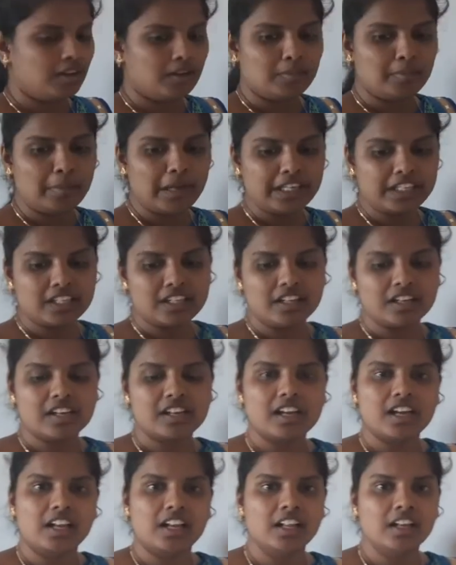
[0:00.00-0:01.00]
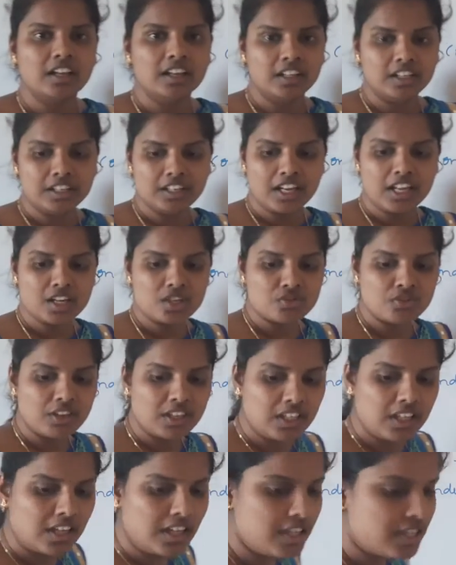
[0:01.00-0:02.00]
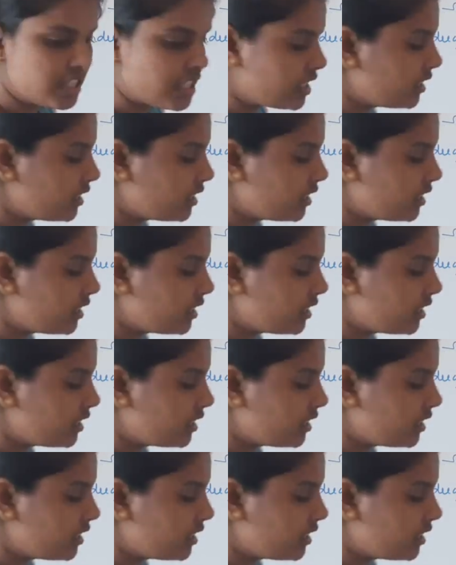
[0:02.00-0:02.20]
material. Next one is